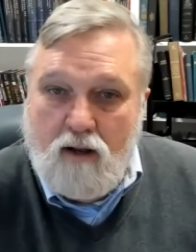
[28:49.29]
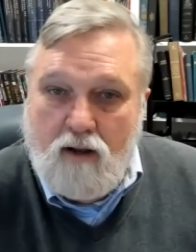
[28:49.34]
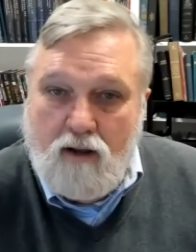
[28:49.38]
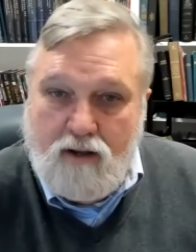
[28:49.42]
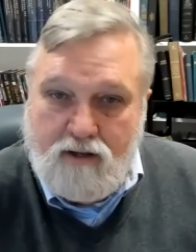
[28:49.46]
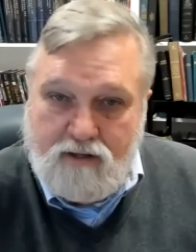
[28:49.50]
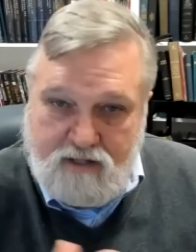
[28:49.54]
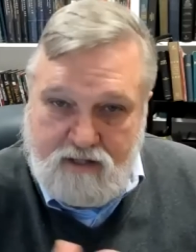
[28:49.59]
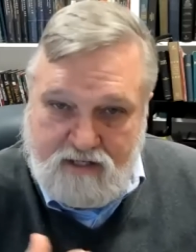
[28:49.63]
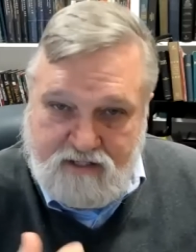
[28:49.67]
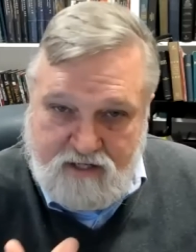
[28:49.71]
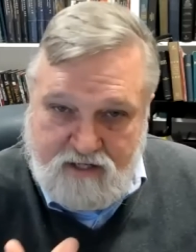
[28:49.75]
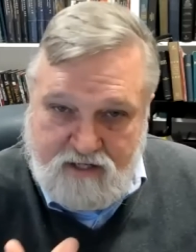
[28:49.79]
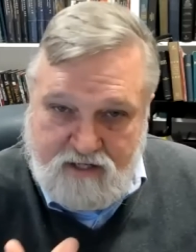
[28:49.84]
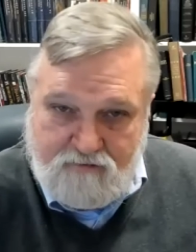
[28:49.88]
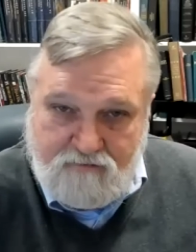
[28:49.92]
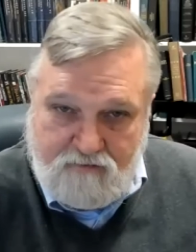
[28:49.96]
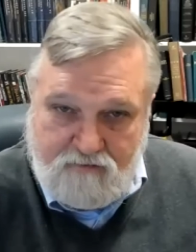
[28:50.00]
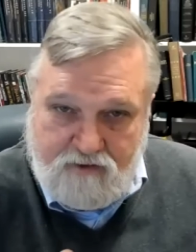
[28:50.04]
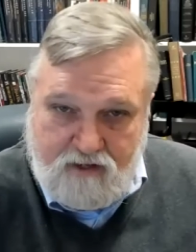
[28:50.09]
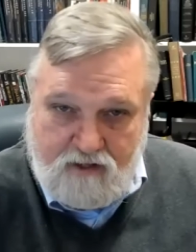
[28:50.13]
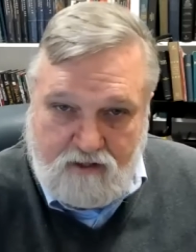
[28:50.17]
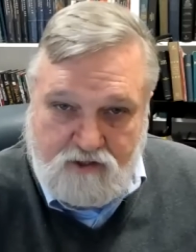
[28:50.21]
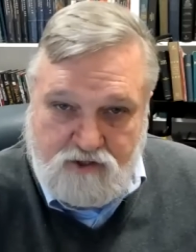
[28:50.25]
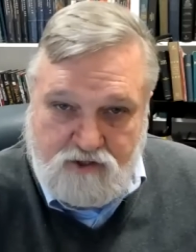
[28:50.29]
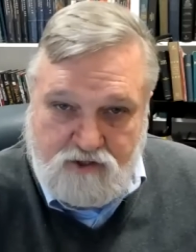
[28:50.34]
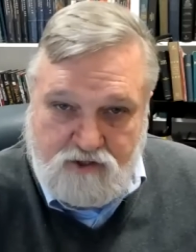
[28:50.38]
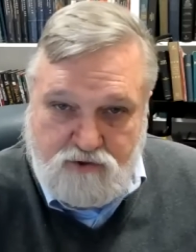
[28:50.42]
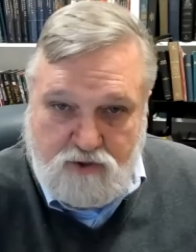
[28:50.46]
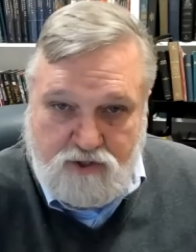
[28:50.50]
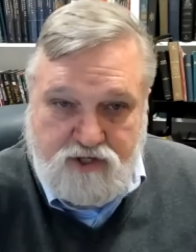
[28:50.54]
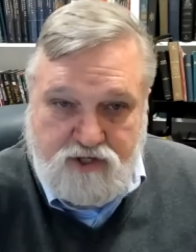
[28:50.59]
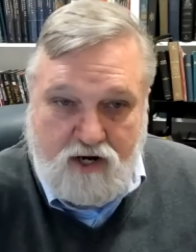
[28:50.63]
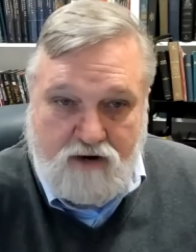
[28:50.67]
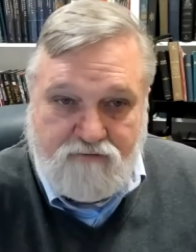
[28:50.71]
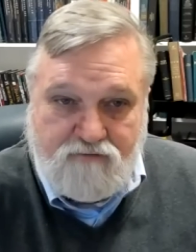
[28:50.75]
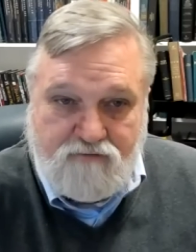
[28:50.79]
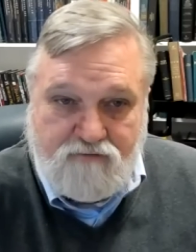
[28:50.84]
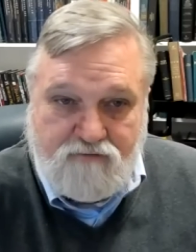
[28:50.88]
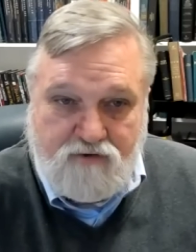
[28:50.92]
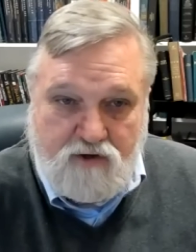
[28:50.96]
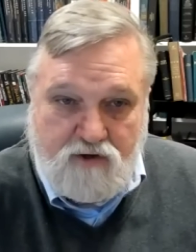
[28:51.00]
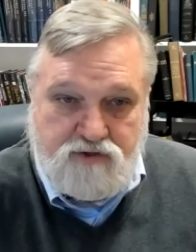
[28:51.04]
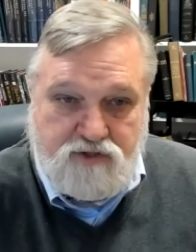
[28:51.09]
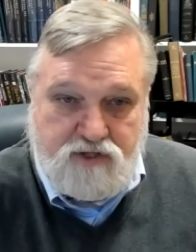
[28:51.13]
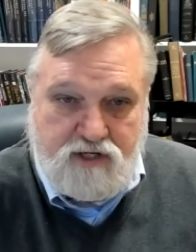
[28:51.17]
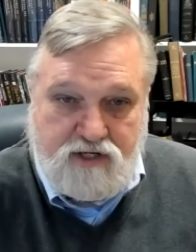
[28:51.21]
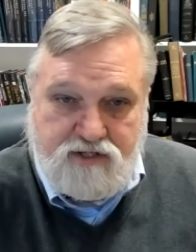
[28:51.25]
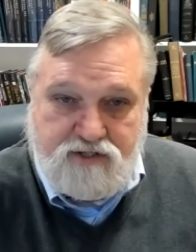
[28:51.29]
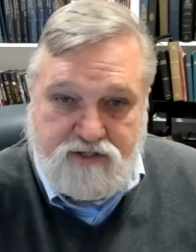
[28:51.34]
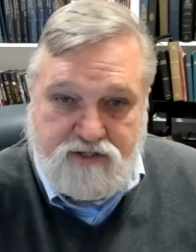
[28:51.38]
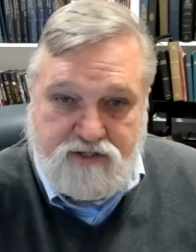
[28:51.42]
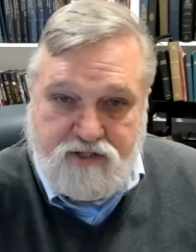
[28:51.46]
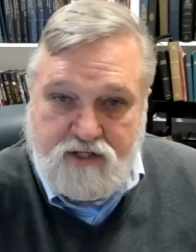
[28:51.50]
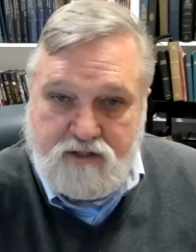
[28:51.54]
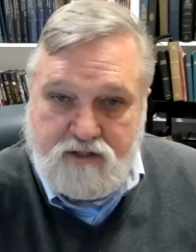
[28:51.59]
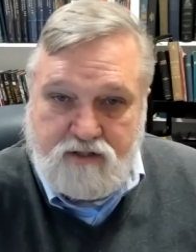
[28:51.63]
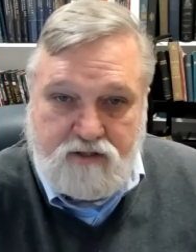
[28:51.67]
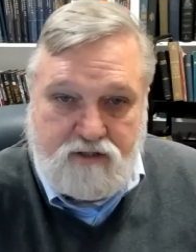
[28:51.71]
as I, the illustration I've used is that